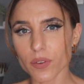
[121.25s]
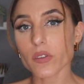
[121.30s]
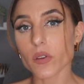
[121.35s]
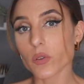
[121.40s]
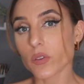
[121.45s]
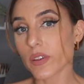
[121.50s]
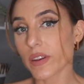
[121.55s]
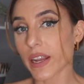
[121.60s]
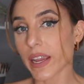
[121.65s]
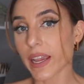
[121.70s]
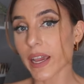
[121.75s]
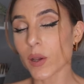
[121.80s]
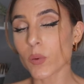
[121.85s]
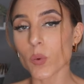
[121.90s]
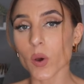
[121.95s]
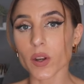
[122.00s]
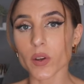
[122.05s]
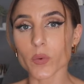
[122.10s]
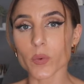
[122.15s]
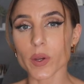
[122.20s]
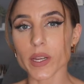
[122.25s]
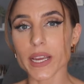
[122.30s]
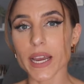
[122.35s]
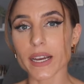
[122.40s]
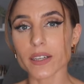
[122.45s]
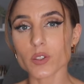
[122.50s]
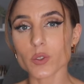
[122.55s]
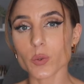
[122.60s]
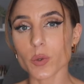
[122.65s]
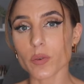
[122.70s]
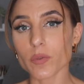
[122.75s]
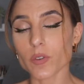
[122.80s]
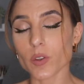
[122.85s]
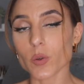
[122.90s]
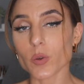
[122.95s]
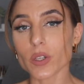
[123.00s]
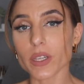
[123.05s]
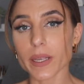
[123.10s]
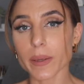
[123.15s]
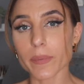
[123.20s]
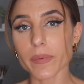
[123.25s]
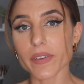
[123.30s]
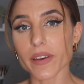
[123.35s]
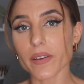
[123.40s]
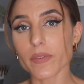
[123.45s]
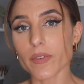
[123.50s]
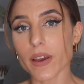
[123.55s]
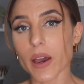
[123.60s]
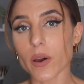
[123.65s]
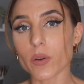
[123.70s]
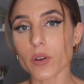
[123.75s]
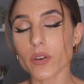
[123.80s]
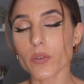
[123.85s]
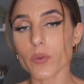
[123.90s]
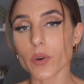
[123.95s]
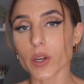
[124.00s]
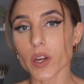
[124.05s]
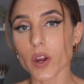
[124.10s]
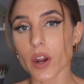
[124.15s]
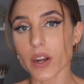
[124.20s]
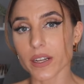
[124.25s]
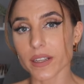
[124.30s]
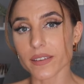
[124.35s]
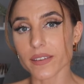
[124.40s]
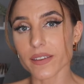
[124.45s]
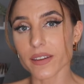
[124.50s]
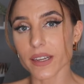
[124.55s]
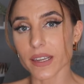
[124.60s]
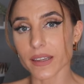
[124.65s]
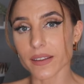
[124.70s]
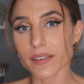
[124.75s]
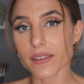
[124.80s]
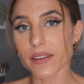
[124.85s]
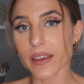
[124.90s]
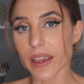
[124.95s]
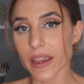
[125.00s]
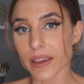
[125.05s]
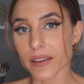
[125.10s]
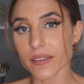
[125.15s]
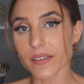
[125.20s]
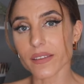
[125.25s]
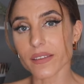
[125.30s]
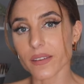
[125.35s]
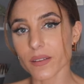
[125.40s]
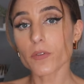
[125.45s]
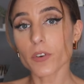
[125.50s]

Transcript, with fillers: So today I want to react to a few clips I found regarding today's case.